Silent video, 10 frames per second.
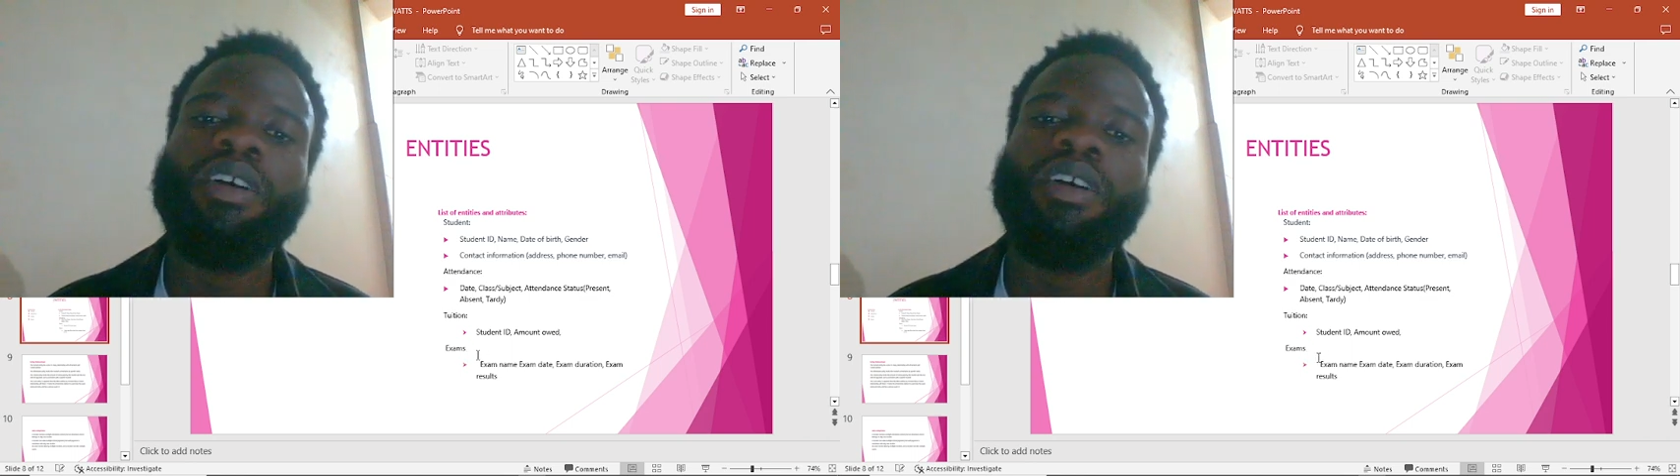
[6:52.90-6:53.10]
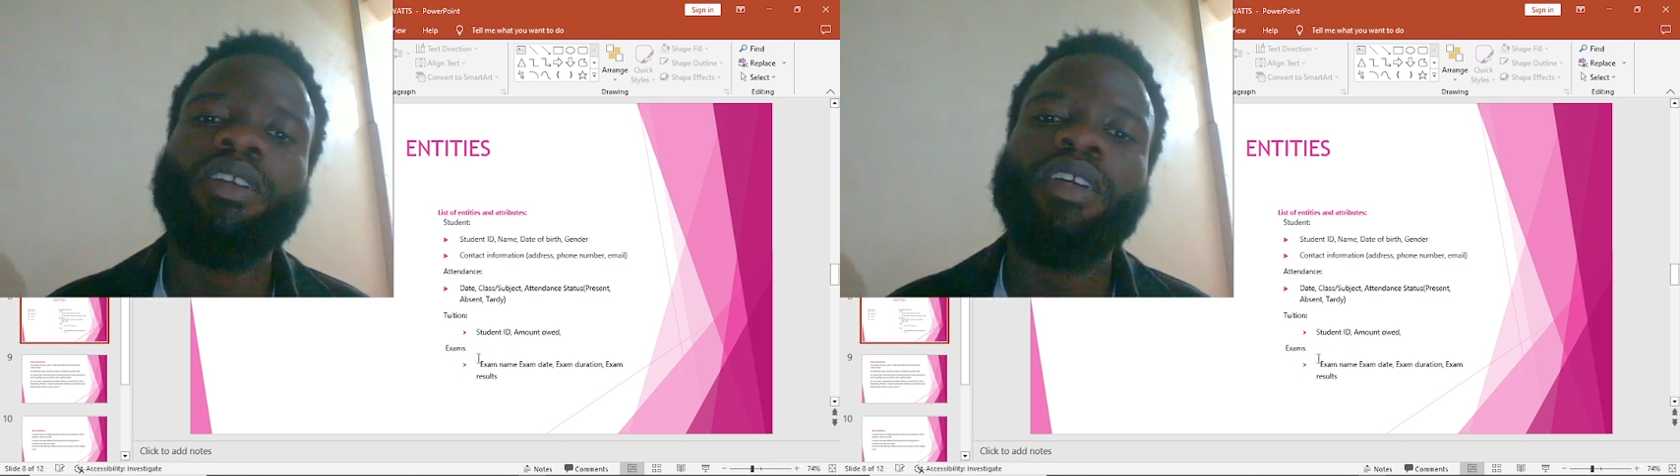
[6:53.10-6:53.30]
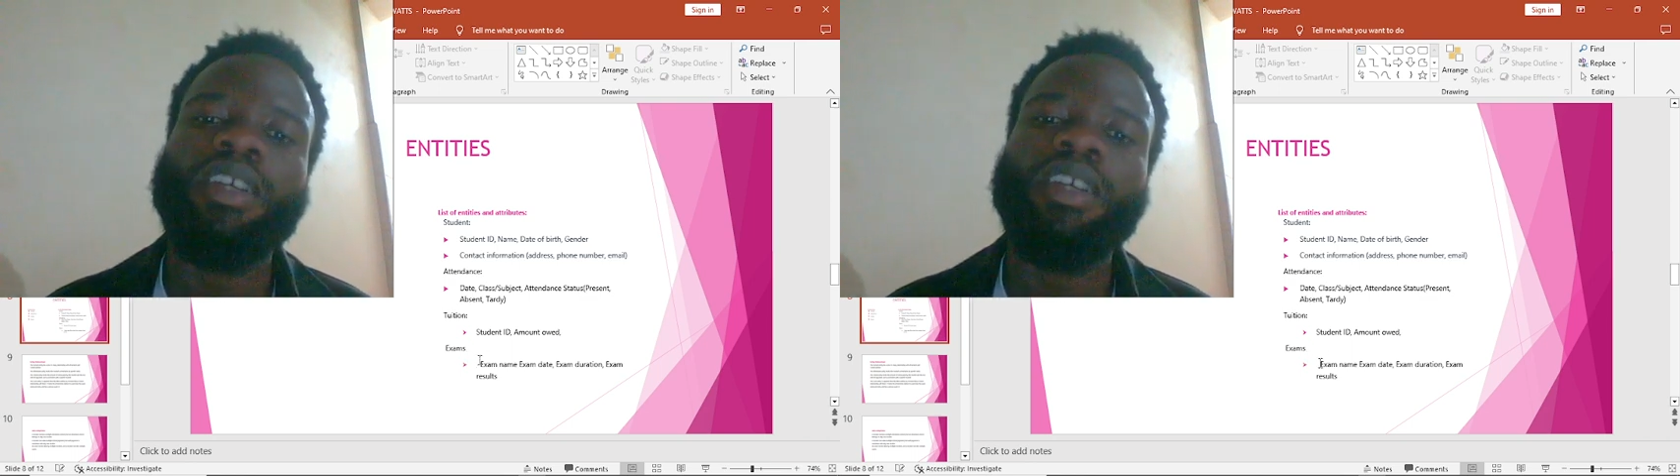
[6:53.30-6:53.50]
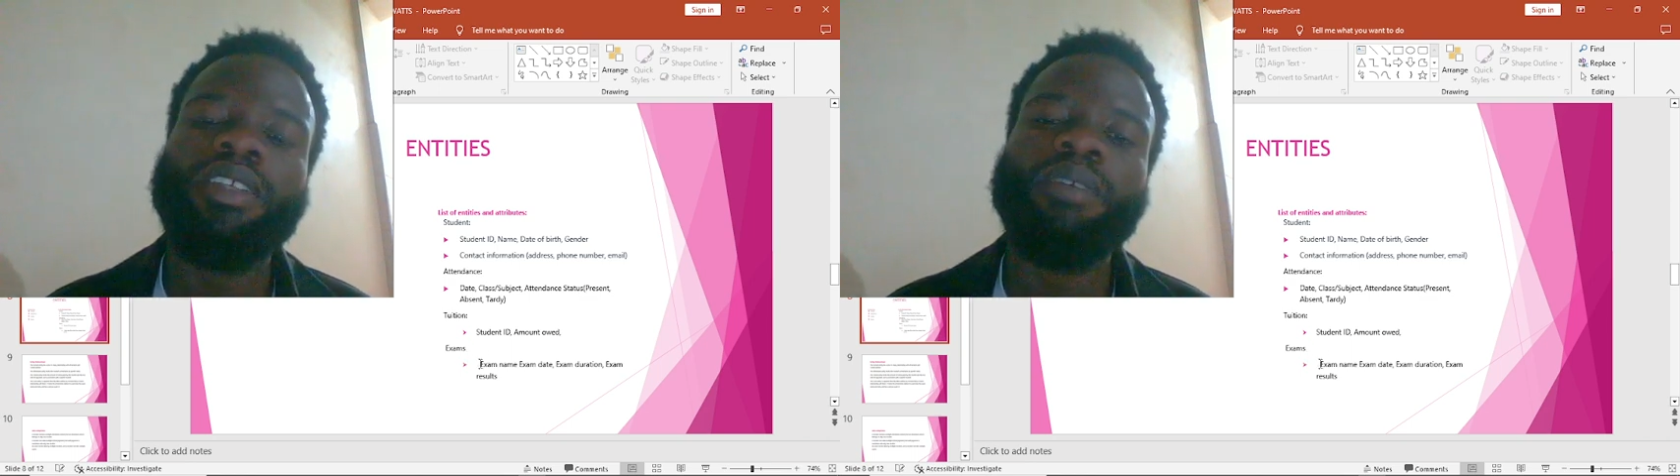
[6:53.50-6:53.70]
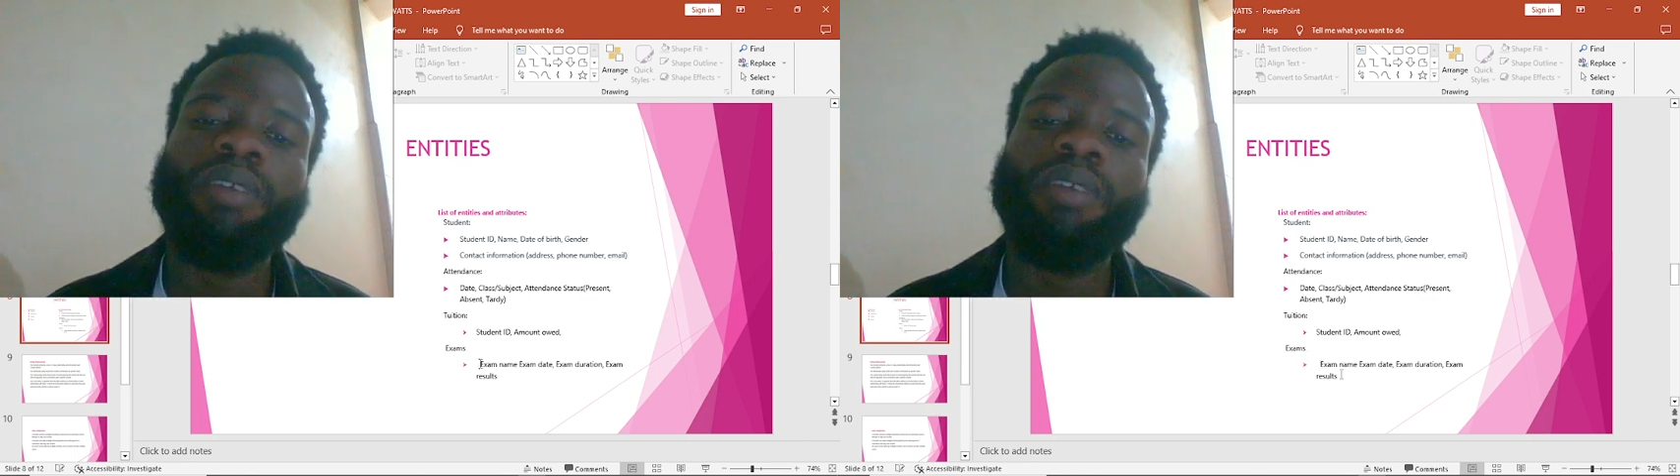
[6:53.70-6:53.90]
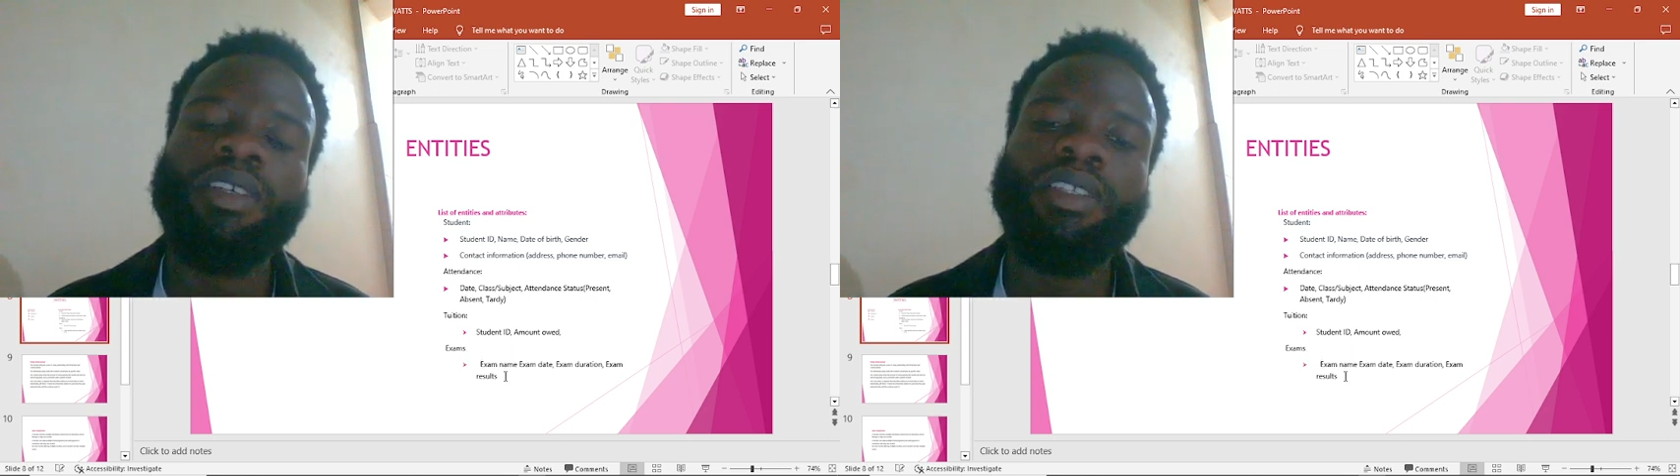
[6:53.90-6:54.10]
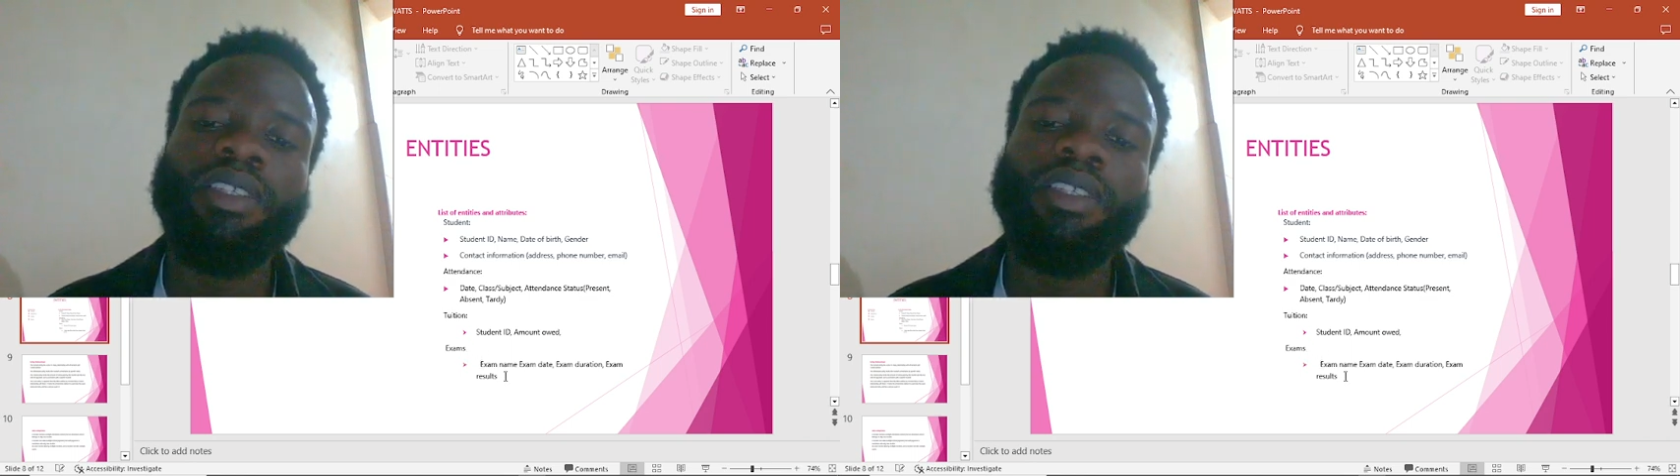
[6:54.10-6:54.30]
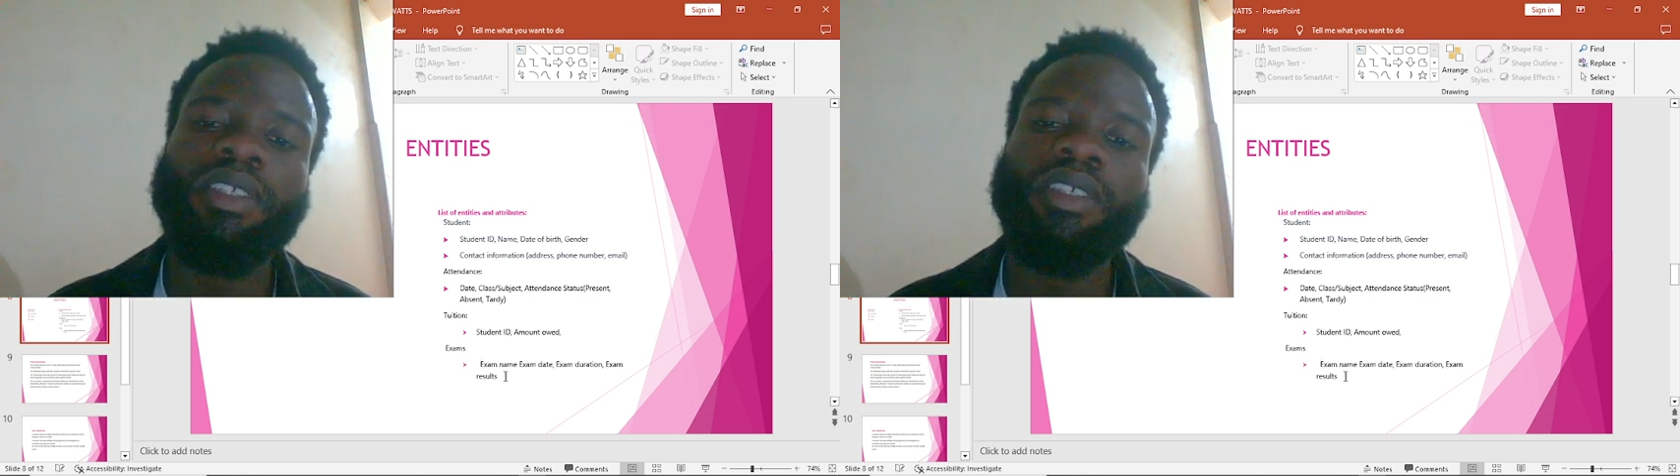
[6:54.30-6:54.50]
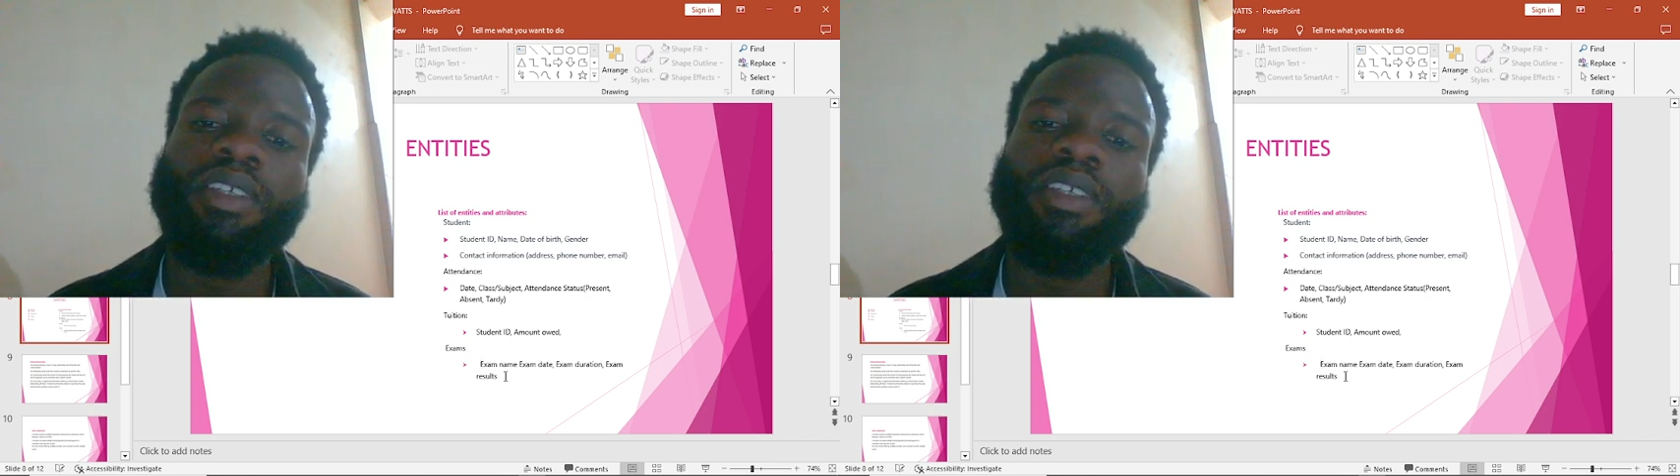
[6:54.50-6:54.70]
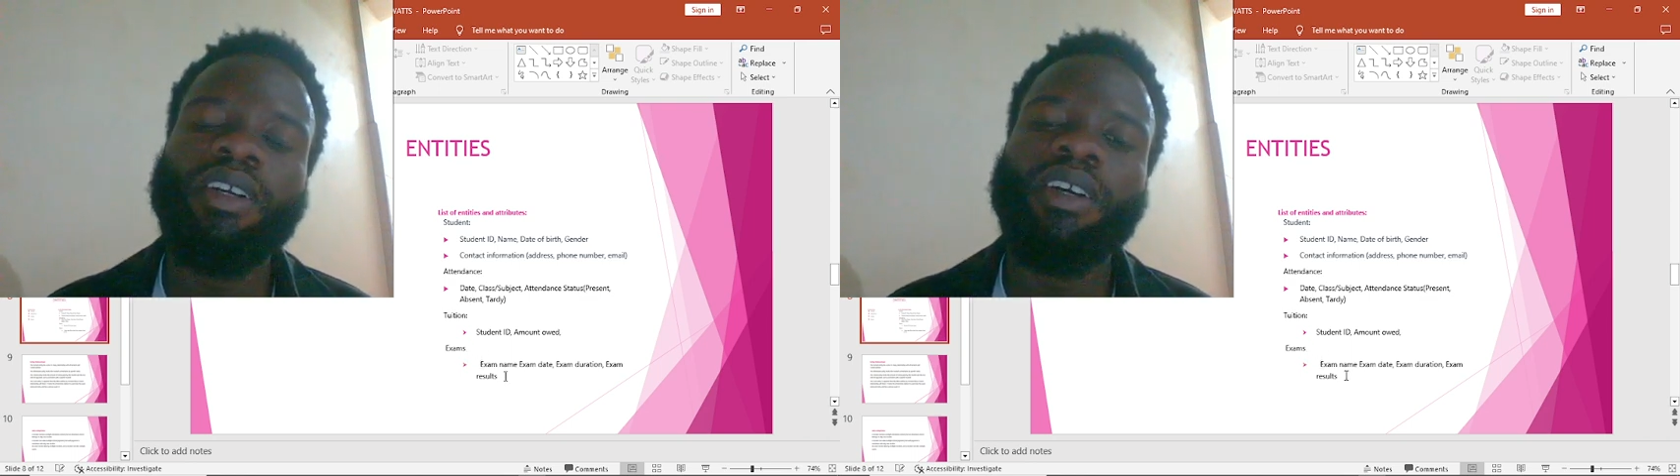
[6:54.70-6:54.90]
the exam ID,
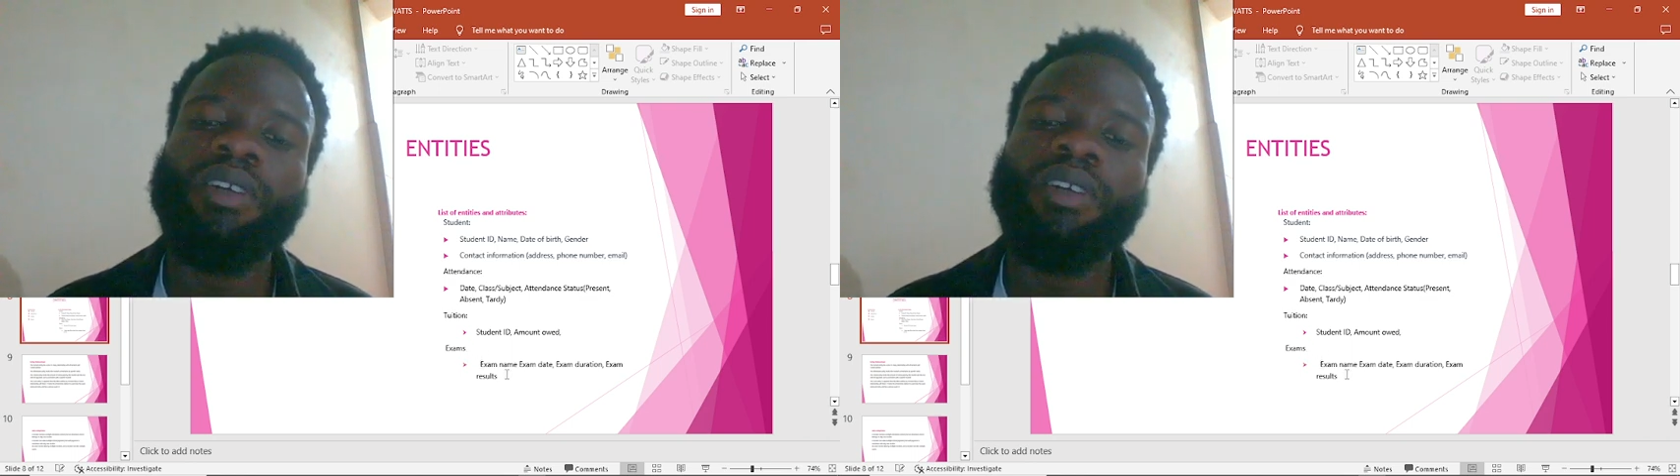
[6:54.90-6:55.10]
and